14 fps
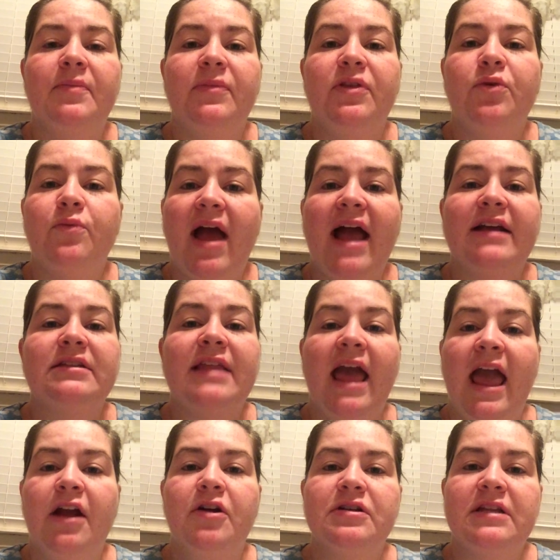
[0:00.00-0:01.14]
the racks, the
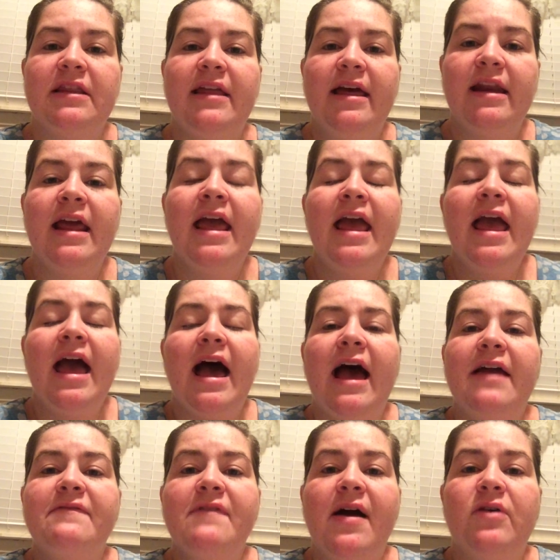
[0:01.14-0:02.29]
hangers, and that,
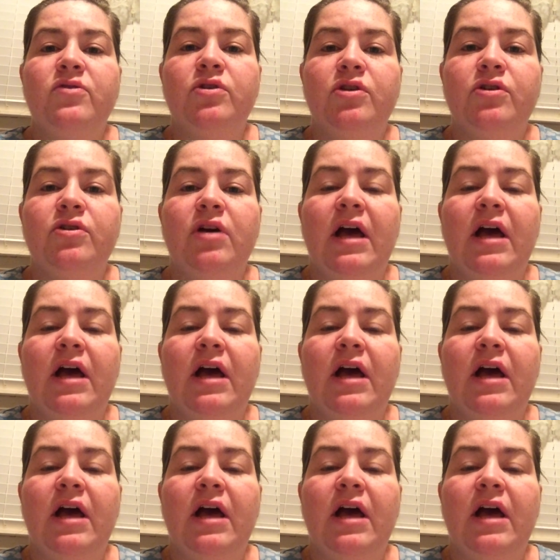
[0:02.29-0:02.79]
I found,